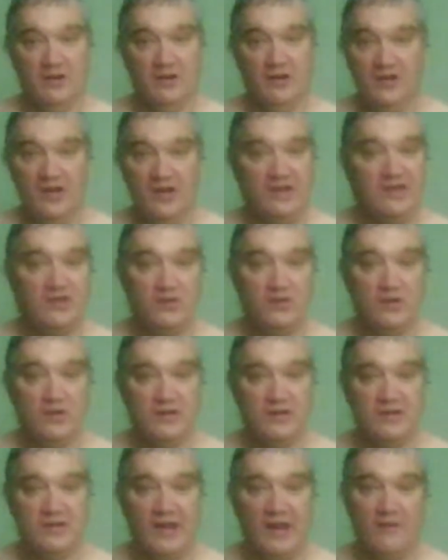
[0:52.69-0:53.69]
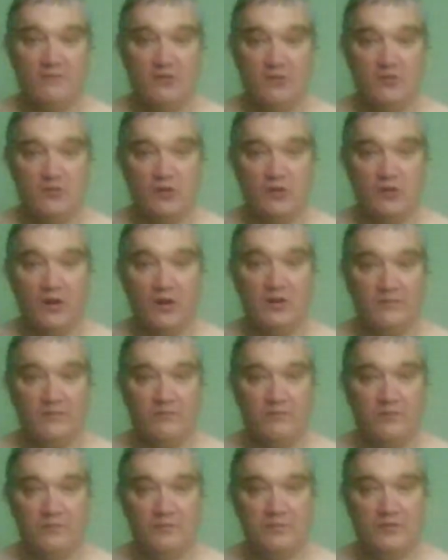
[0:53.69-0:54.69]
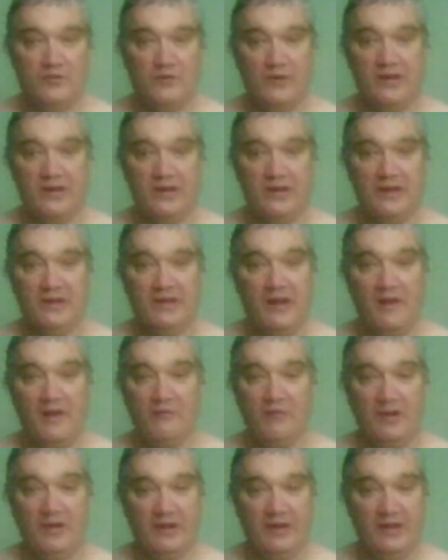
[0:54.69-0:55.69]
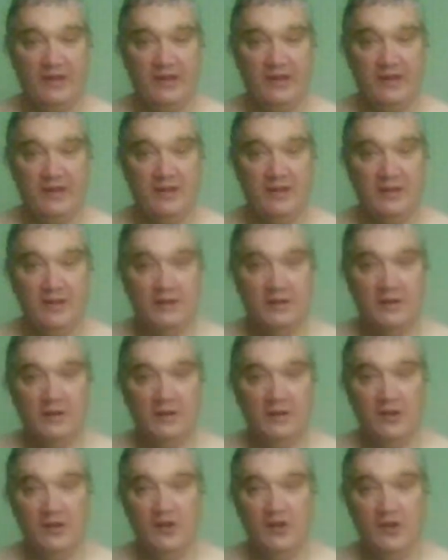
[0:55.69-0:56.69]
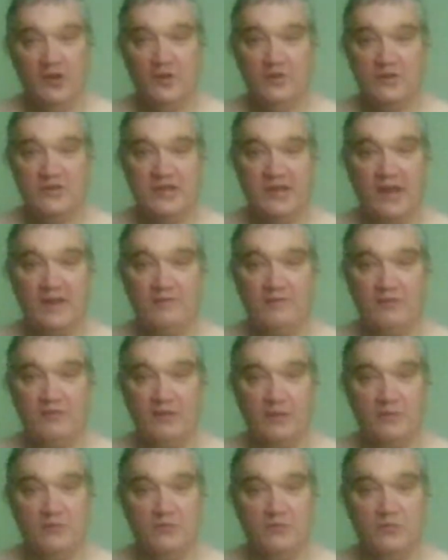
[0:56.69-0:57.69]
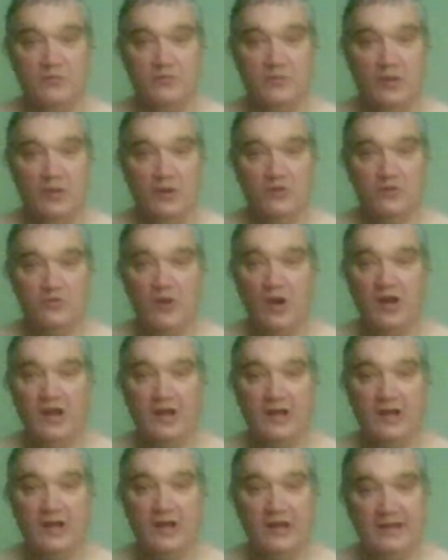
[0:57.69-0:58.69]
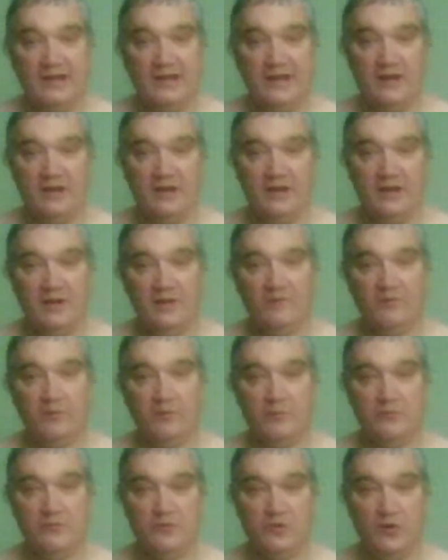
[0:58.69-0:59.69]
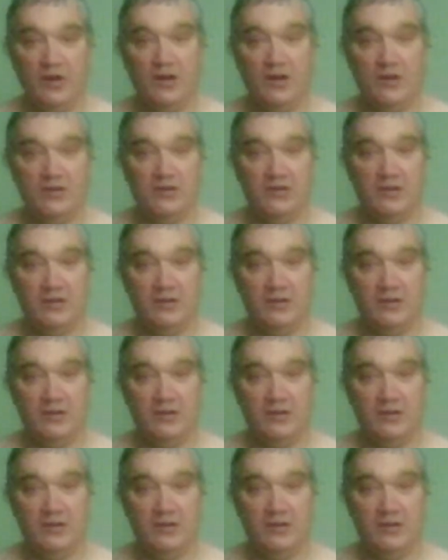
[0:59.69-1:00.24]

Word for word: Jesus, you can save the drunkard from drinking ever again. You saved the drug addict from drugs.